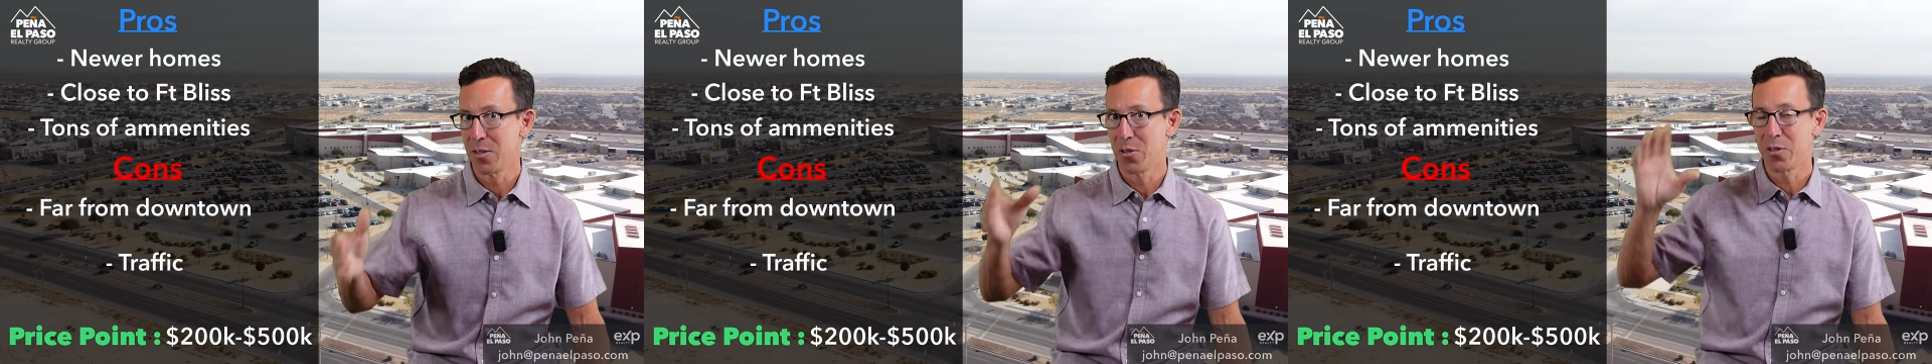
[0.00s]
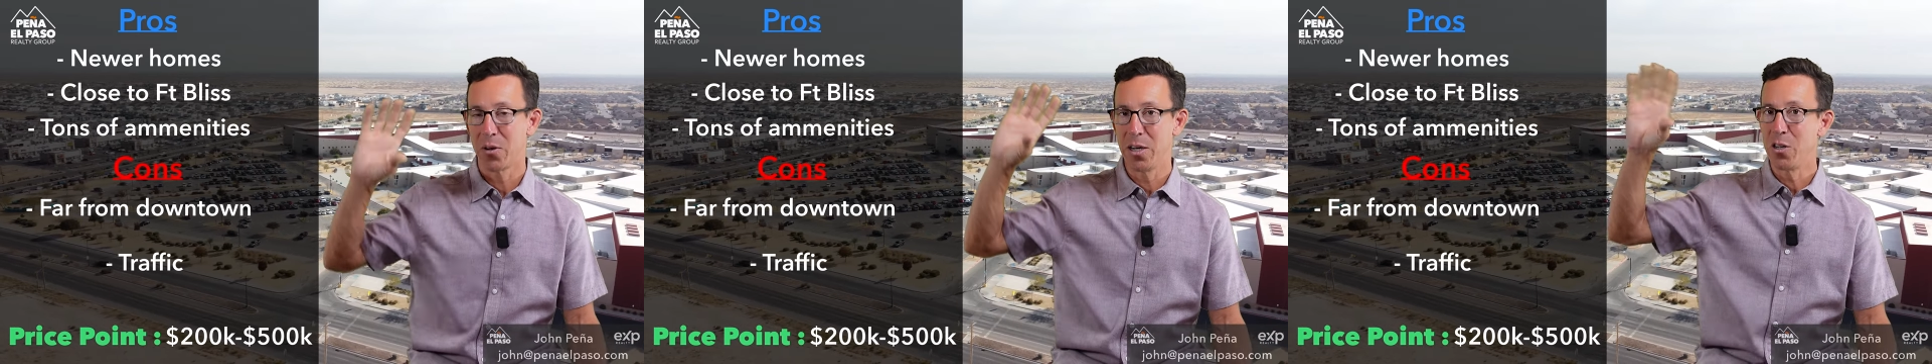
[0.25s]
They're
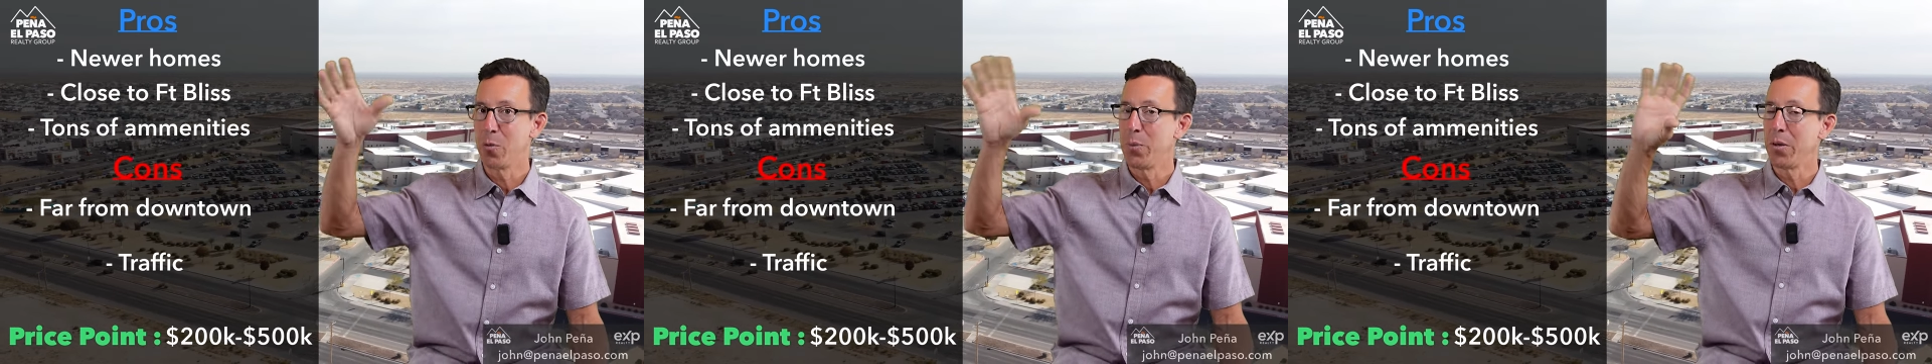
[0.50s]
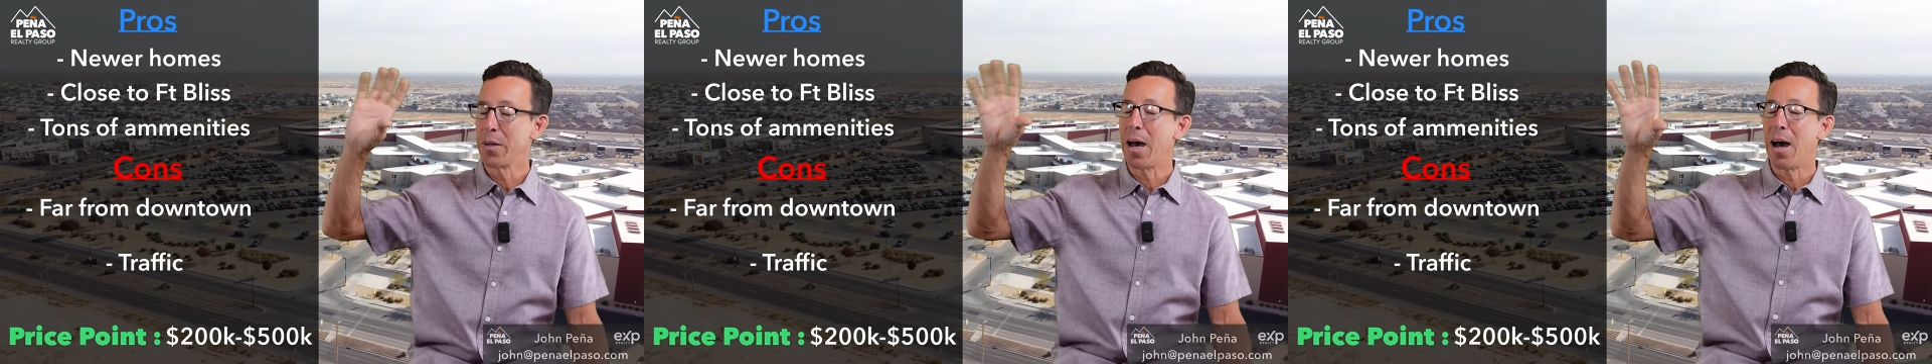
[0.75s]
starting to
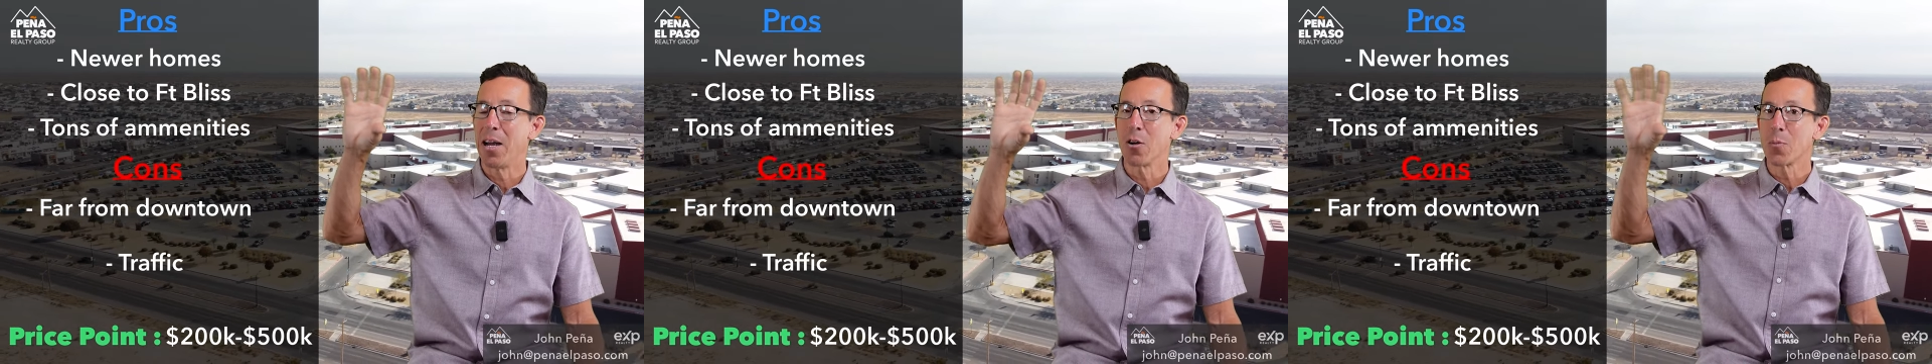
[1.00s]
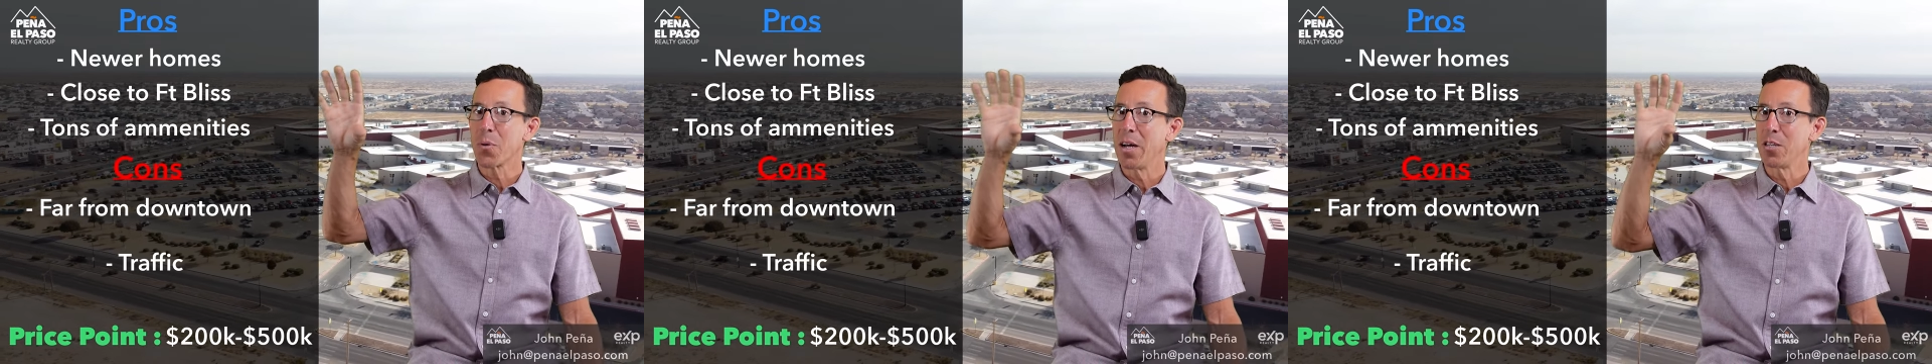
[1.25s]
build
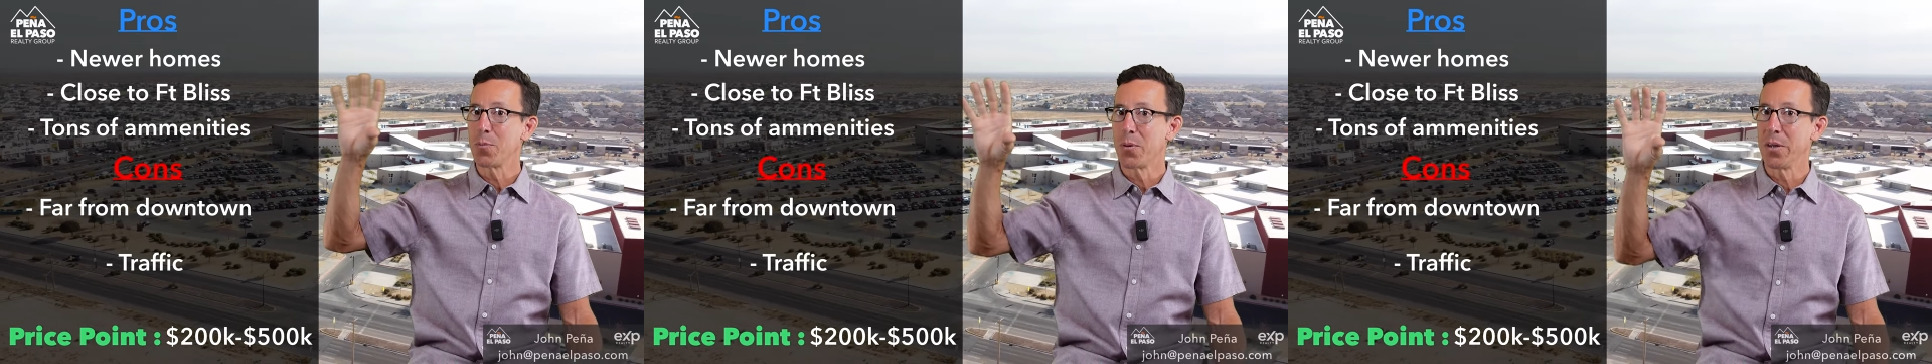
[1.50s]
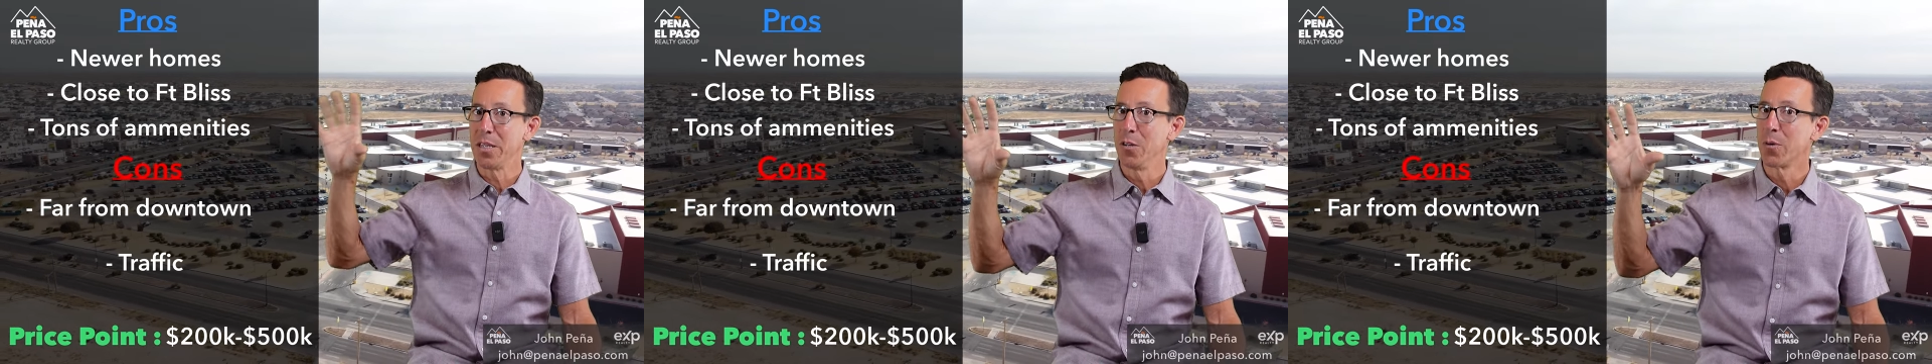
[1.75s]
higher price
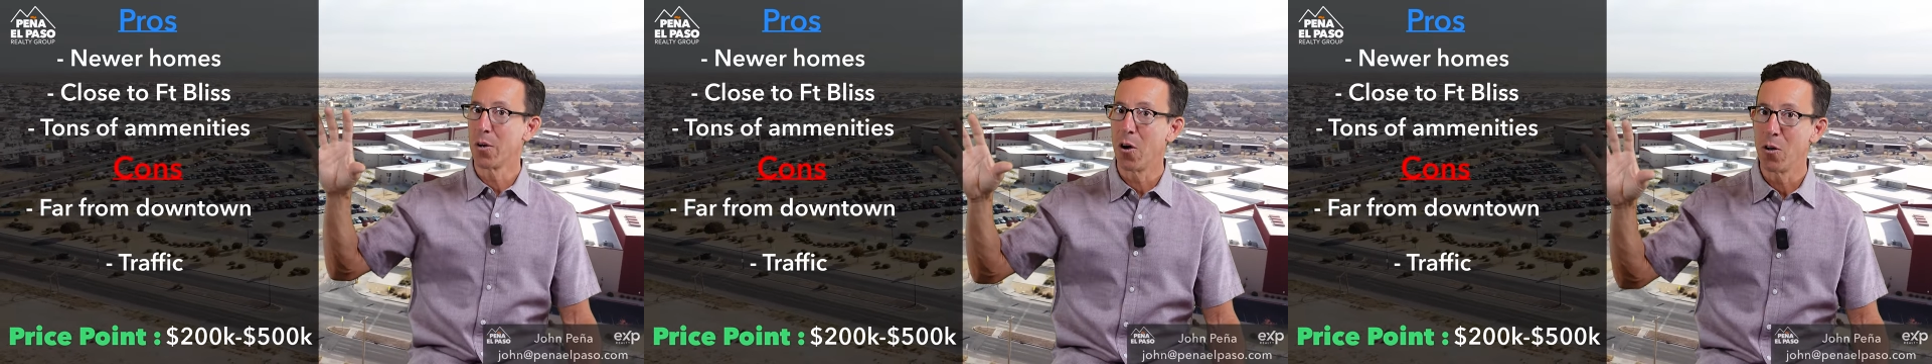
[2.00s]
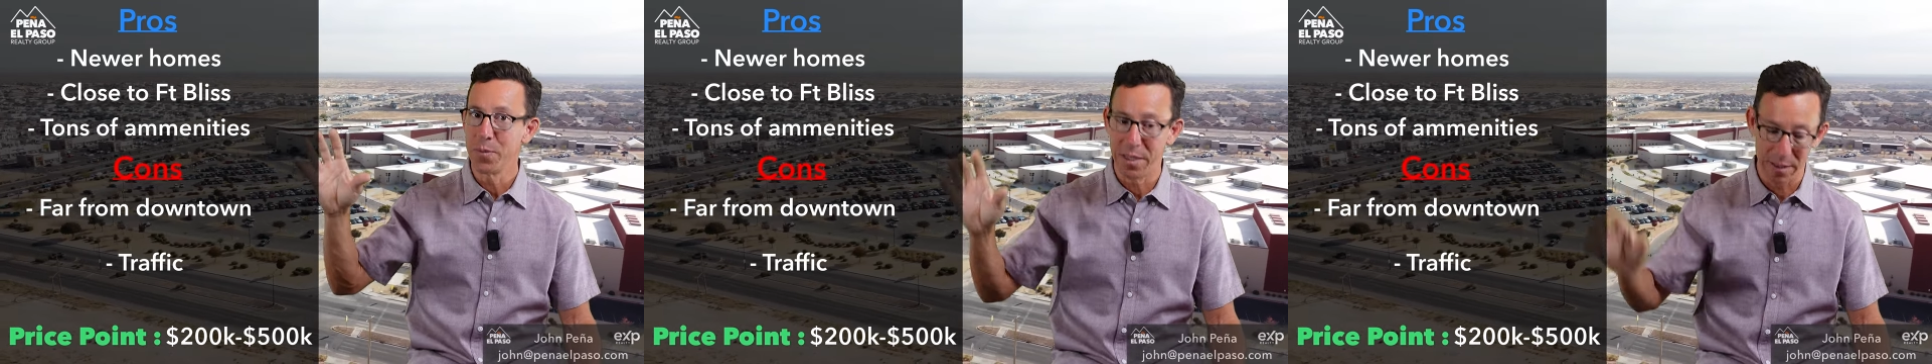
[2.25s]
point, newer
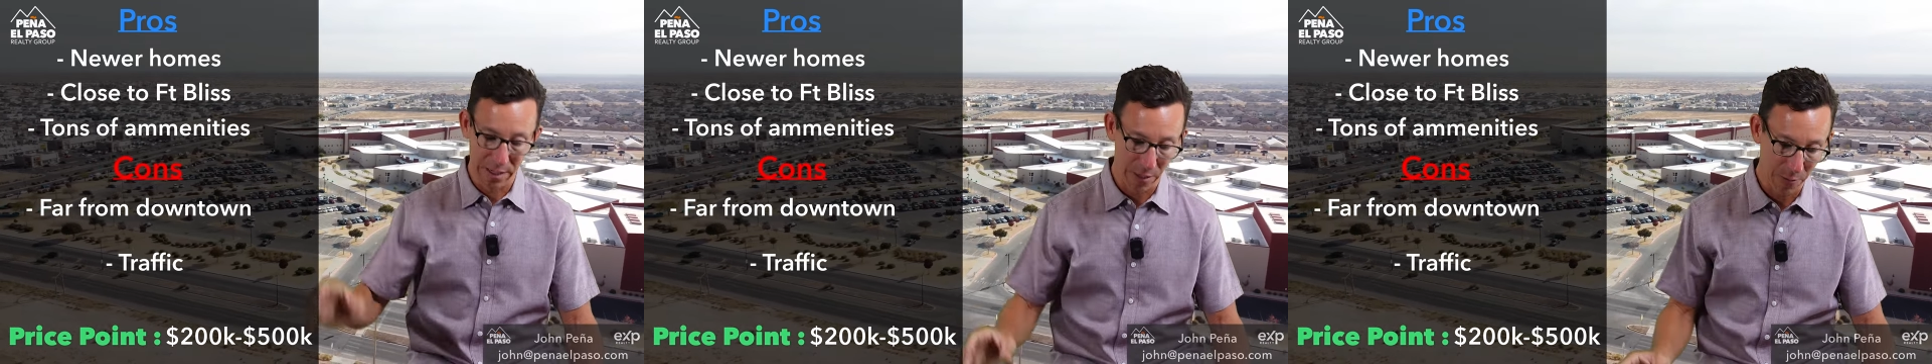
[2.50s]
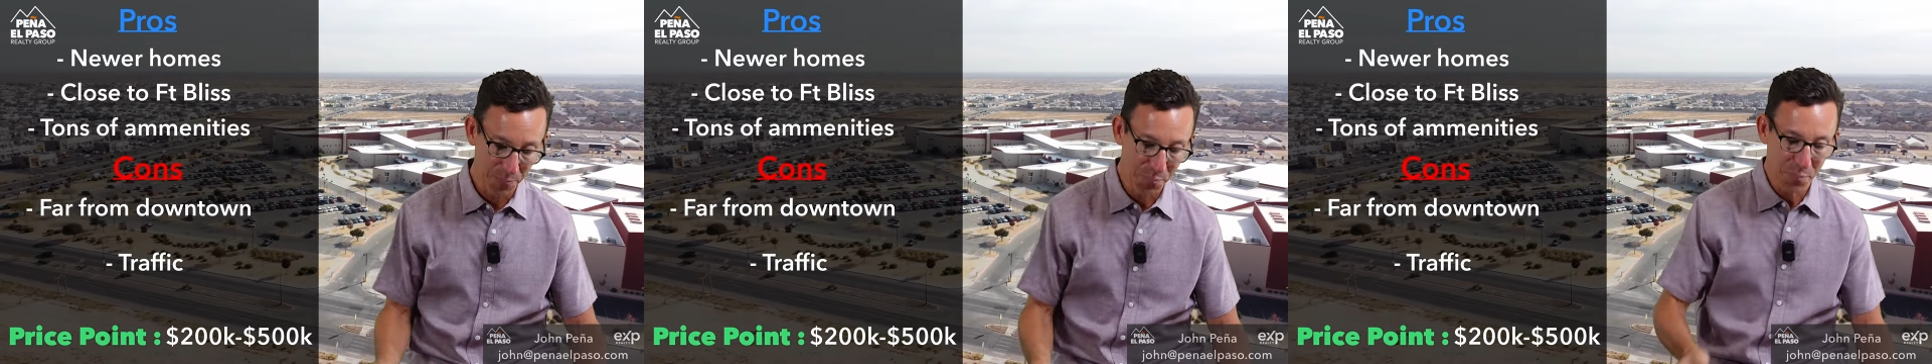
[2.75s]
homes in
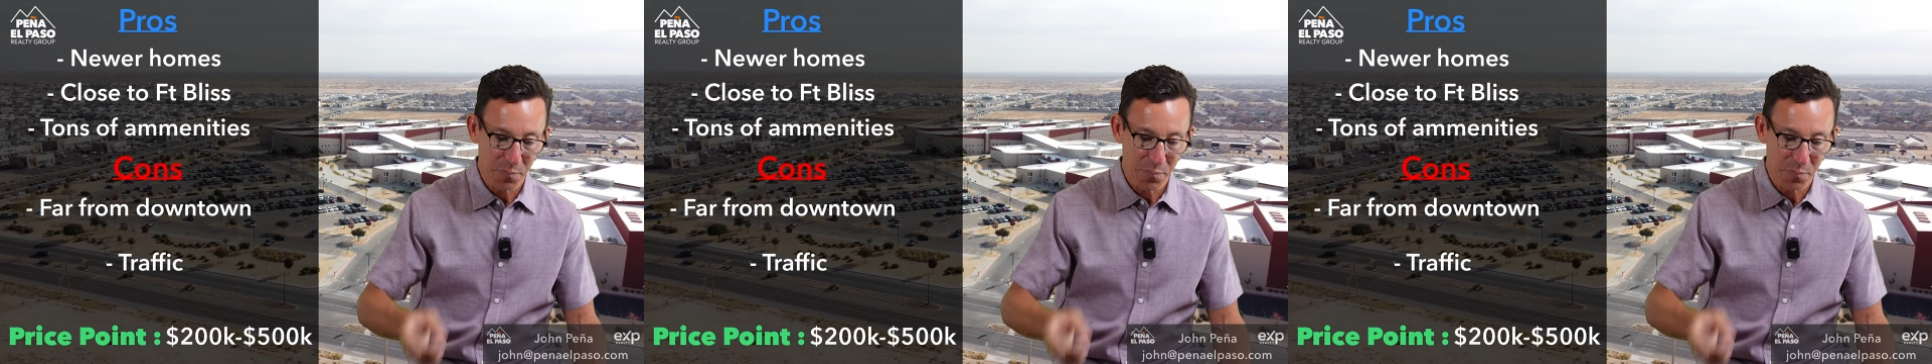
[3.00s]
there.